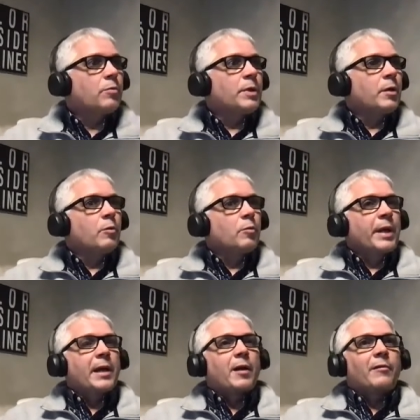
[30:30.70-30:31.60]
you know we
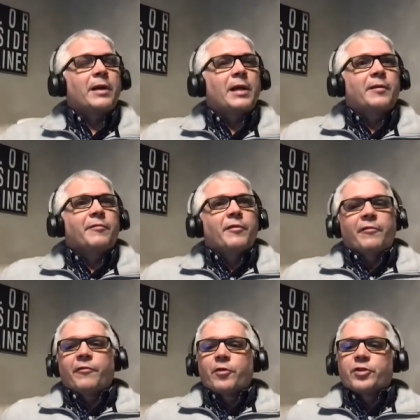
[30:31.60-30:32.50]
had our kind of
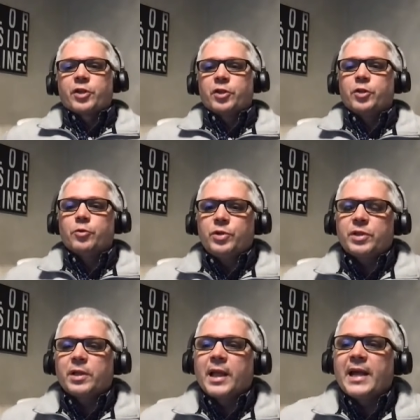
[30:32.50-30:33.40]
first
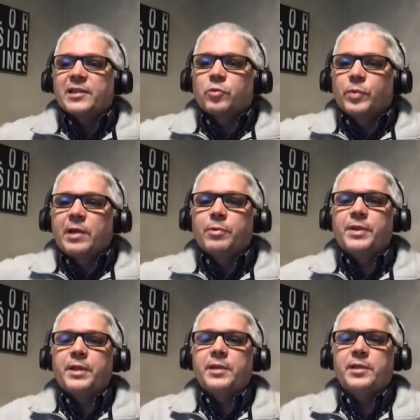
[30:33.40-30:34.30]
use last week with
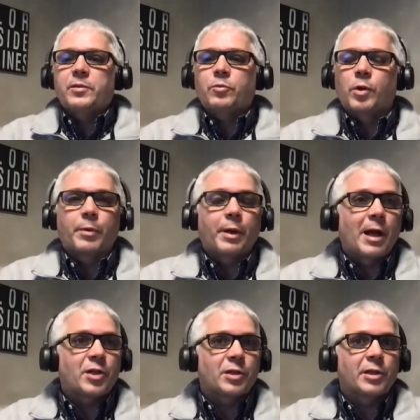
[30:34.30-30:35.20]
this, where we are
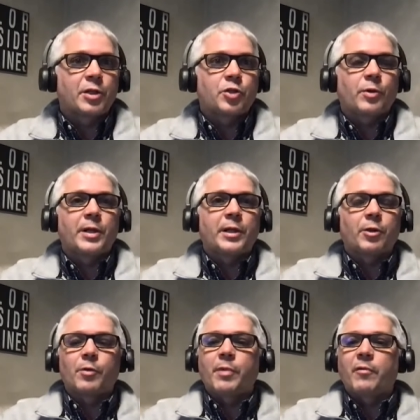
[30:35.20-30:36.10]
actually in a training.
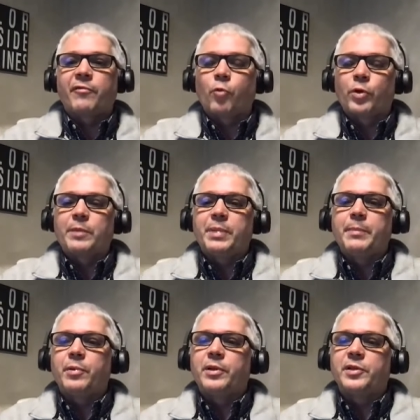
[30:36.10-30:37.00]
There are about forty
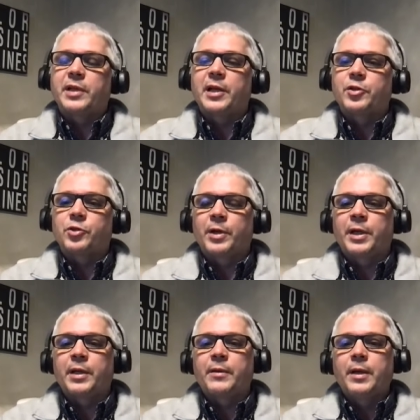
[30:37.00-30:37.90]
people inside a
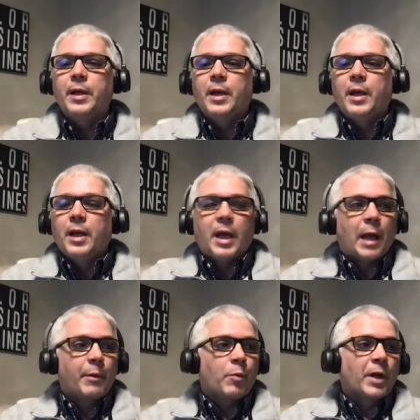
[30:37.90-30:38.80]
training, and
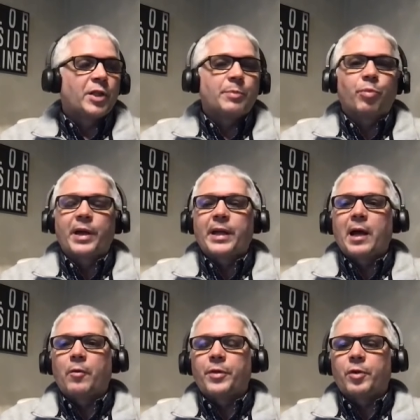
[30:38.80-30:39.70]
we wanted to break
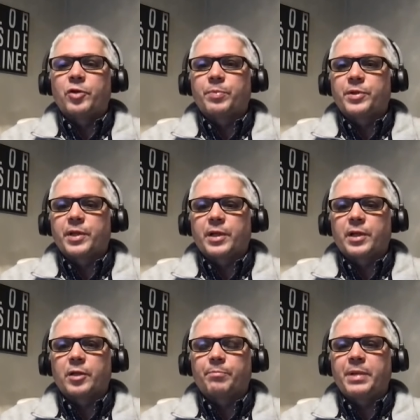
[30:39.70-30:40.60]
out those
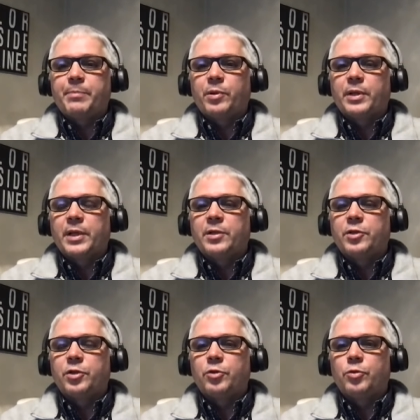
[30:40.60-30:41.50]
particular people
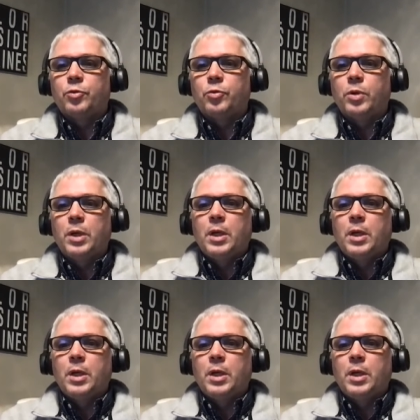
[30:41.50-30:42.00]
into